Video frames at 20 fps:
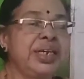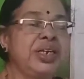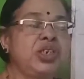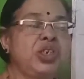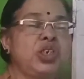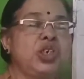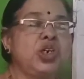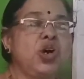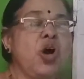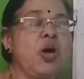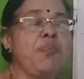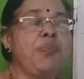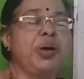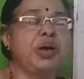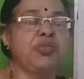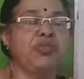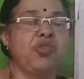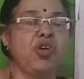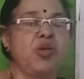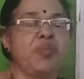There is no
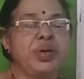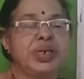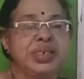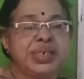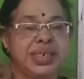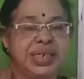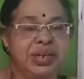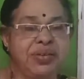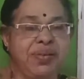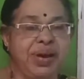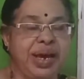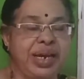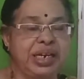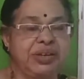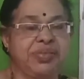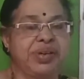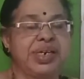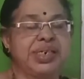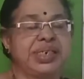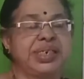performance
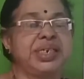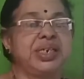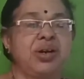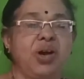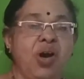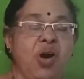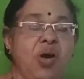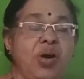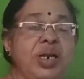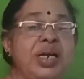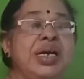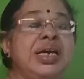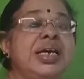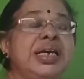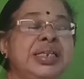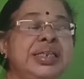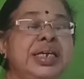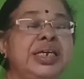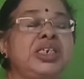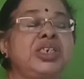evaluation or
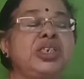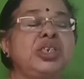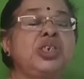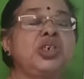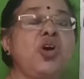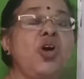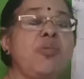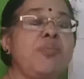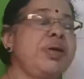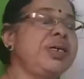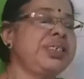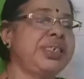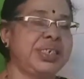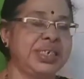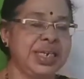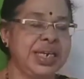there is no much